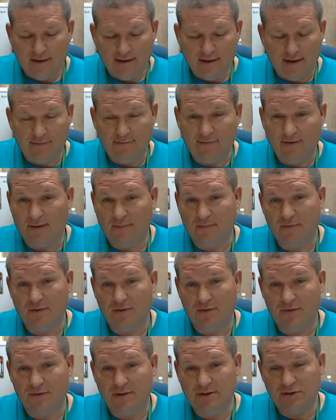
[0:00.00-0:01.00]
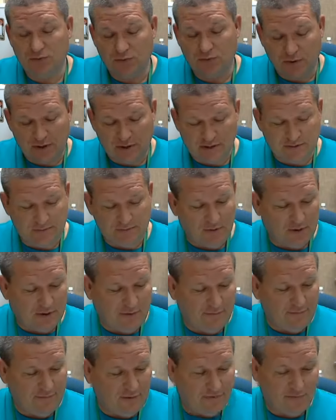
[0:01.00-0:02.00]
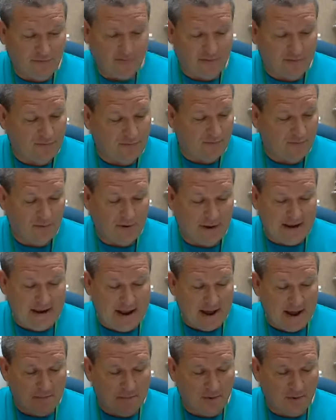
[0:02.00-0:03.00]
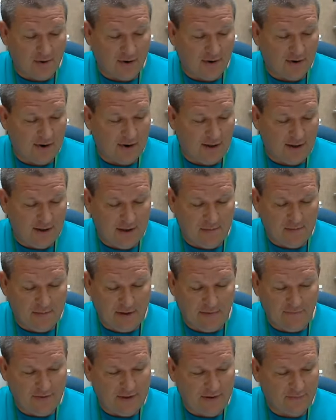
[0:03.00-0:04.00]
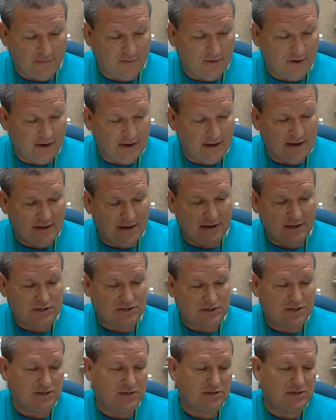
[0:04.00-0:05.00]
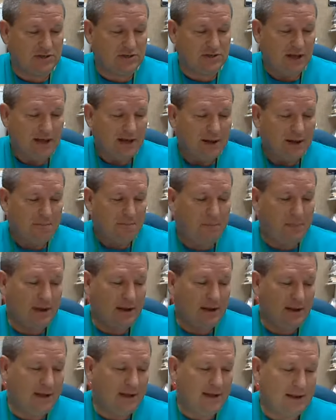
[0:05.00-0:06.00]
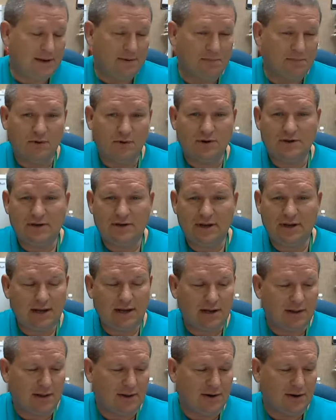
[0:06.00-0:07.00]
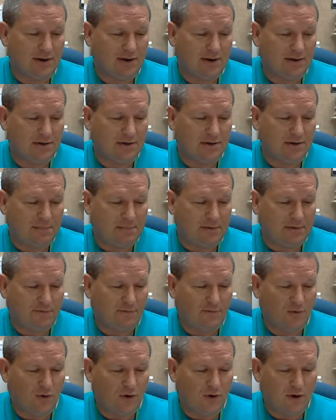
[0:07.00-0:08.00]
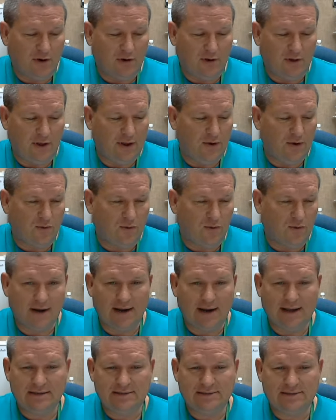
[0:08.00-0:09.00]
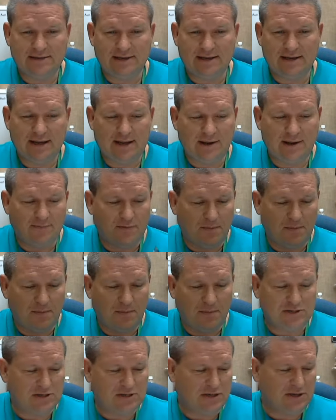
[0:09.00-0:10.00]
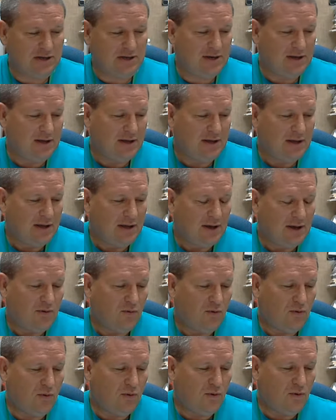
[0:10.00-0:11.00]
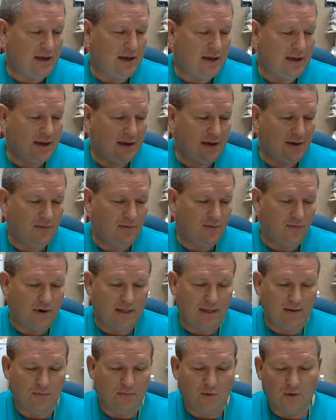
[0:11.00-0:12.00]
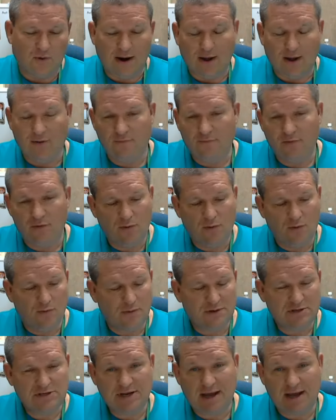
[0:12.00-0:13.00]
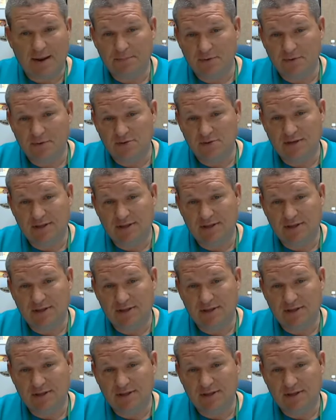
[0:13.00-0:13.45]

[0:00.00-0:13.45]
I've come to enjoy this book. I've used it through a number of different editions. But in particular, Chapter 4 on organizing information will be one of the more helpful chapters.